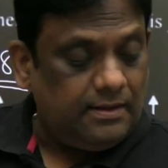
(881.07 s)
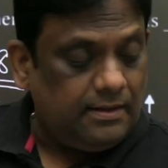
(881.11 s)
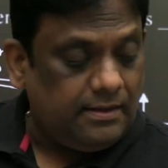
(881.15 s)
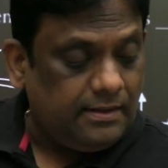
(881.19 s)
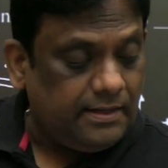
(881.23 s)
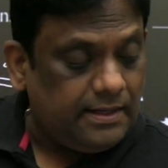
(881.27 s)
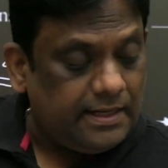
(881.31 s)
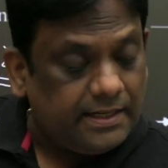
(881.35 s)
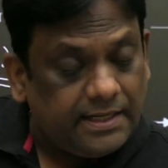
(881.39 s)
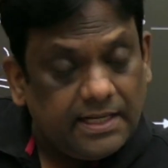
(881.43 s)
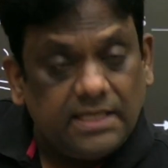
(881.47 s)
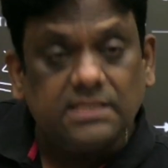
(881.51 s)

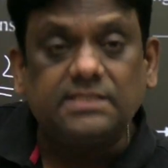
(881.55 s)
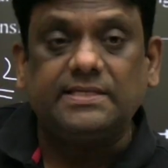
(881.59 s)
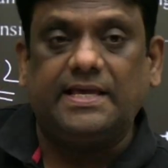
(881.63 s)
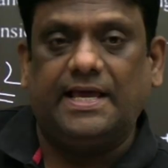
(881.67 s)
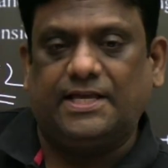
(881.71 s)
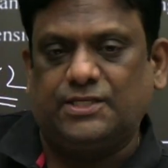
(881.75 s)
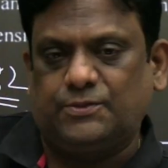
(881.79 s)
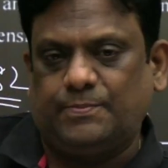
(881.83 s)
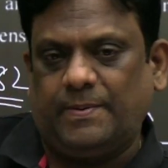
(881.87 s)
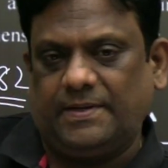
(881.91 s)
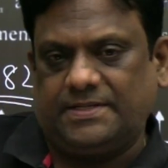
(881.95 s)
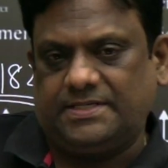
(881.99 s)
it is
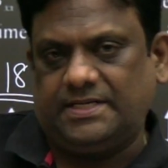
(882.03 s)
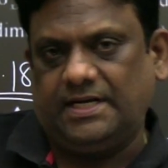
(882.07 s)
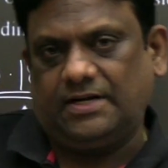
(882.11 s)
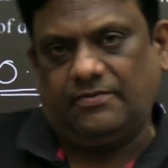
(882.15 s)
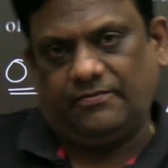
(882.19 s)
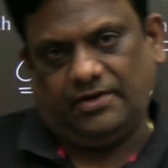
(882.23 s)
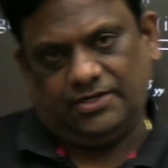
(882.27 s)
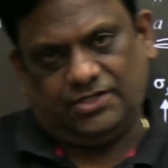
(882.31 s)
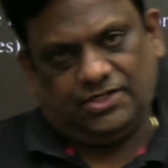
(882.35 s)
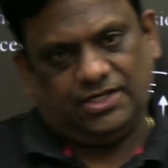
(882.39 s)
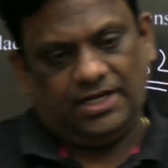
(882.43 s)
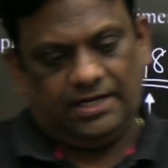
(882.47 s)
expected
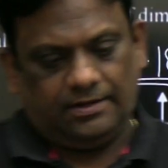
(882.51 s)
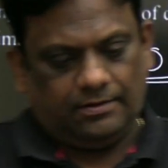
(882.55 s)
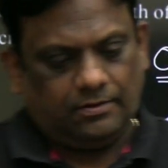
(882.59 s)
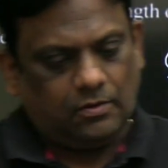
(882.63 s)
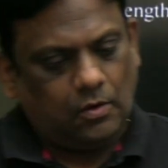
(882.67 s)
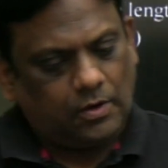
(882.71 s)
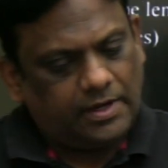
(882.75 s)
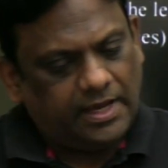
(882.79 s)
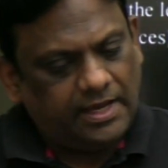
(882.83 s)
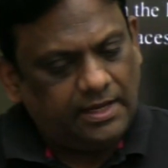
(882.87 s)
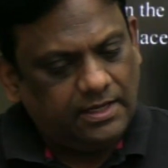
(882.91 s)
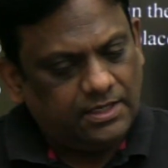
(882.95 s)
question.
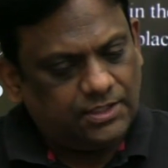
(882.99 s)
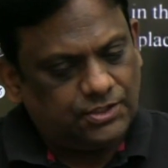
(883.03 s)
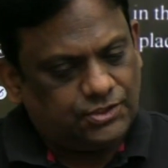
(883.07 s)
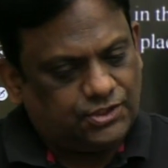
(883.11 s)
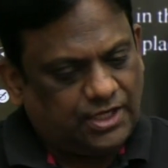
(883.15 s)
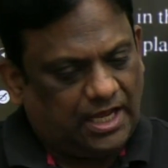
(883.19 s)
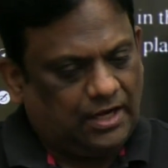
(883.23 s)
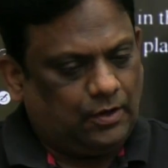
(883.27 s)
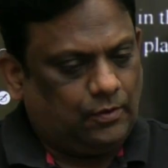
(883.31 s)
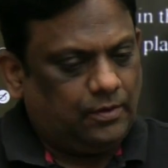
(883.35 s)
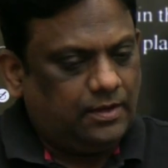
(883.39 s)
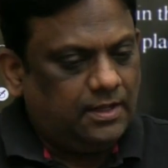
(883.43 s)
Okay,
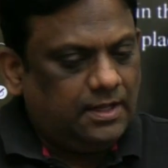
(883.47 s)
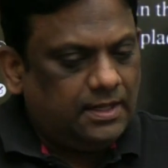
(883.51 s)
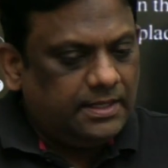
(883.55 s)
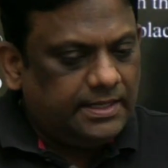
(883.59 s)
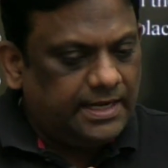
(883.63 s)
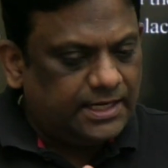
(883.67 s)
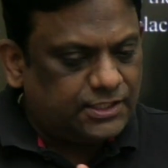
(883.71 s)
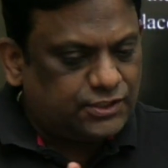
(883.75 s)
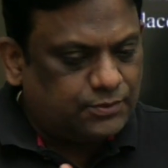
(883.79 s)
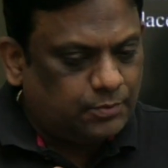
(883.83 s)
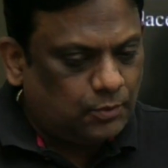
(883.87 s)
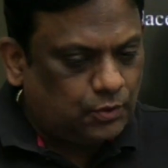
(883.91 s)
chalo.
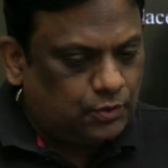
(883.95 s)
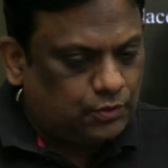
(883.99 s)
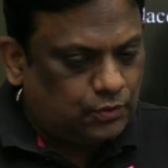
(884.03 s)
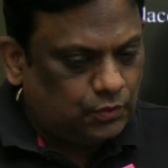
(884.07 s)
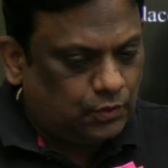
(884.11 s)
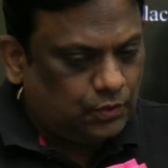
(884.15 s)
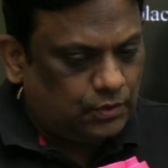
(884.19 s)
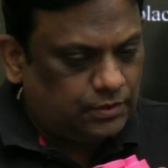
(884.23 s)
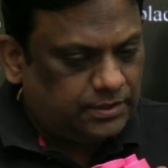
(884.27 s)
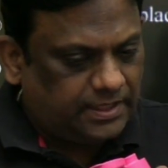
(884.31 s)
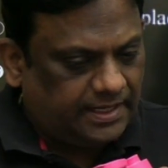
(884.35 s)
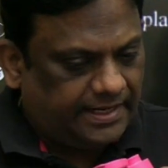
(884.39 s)
Let's move
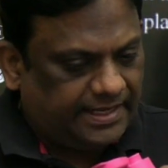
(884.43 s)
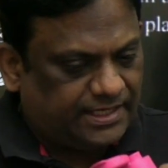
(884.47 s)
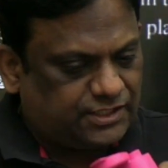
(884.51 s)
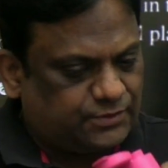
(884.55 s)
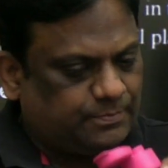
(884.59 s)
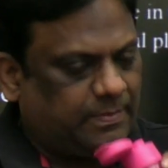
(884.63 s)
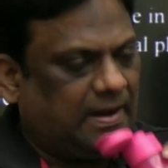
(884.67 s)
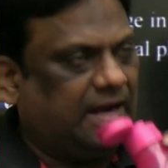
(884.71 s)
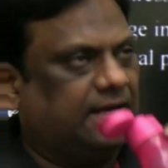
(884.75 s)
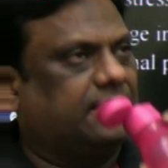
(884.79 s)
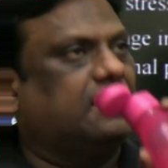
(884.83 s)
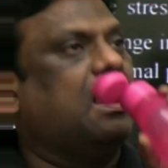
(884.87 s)
to the next
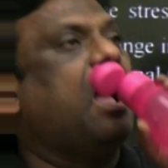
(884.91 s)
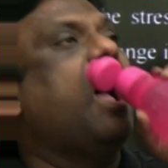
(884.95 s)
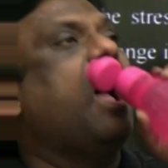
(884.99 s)
part.